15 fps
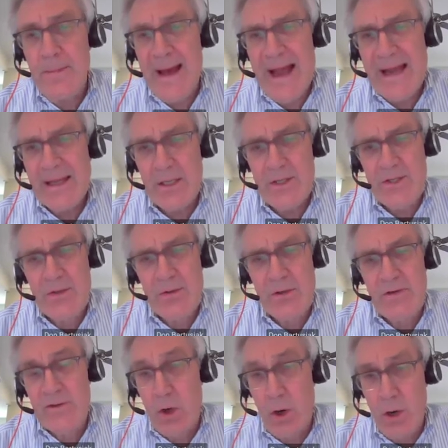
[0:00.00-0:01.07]
the magnitude
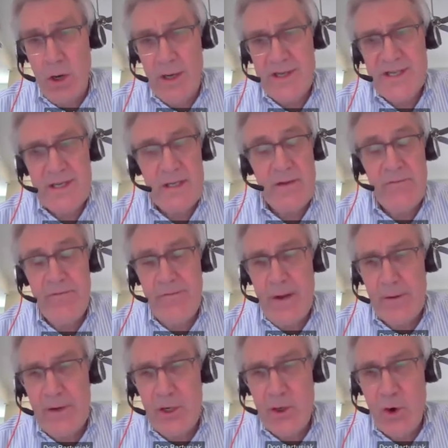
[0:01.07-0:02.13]
of cost in
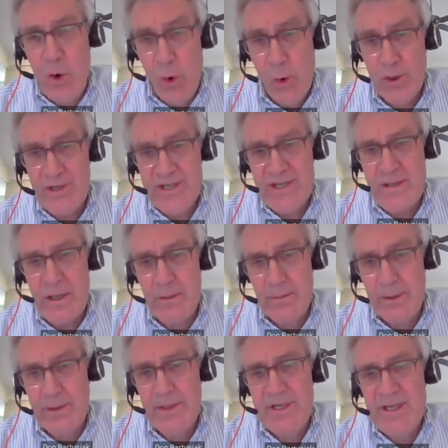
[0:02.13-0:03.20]
very coarse
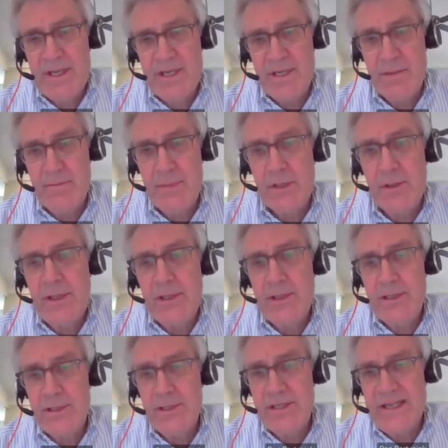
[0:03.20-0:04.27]
numbers is a
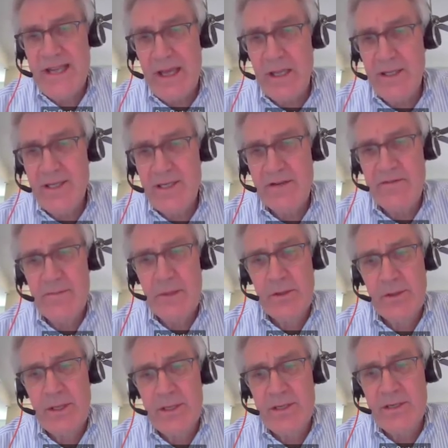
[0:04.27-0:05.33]
million to tens of
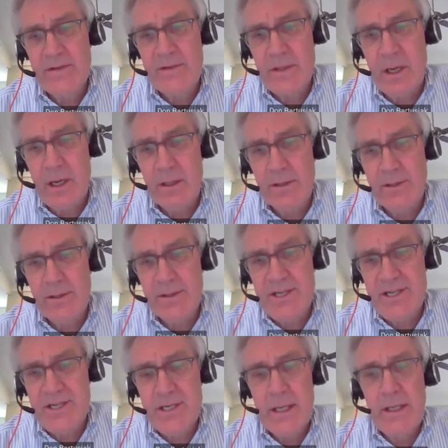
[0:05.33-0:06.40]
millions of
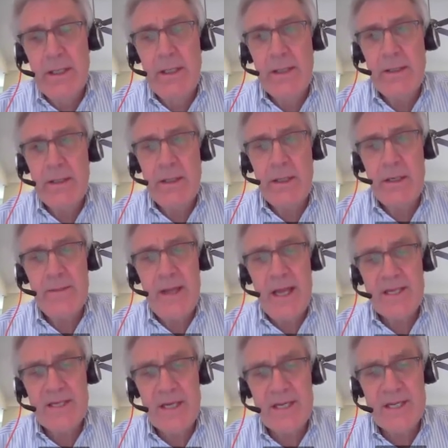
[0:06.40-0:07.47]
dollars. Um,
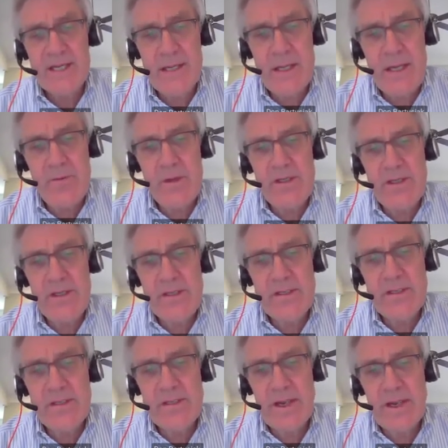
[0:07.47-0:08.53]
as I said, when
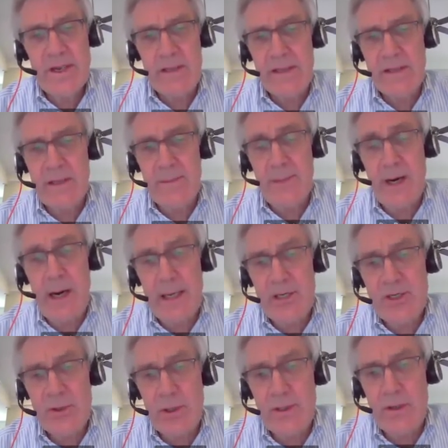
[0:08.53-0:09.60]
detailing the pie
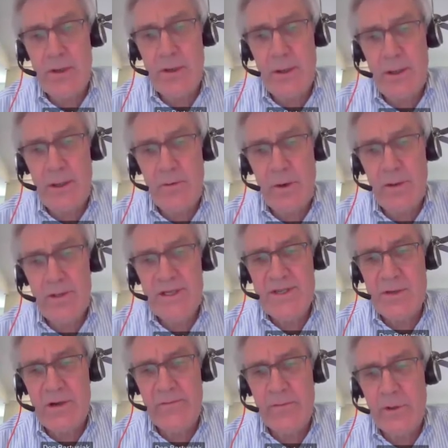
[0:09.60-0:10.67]
chart, the hardware and
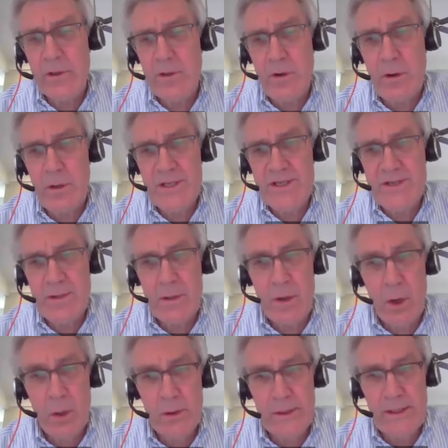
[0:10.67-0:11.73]
software costs
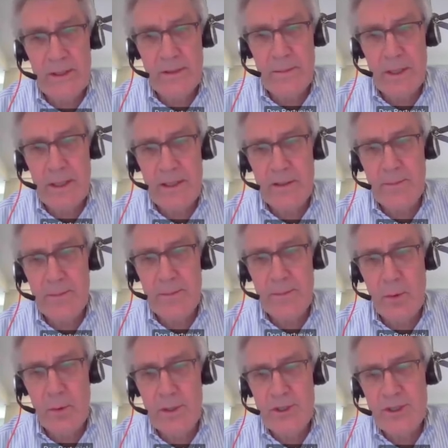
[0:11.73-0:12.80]
are only a minor
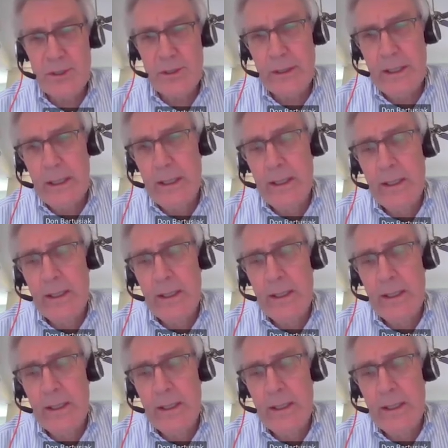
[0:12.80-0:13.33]
portion.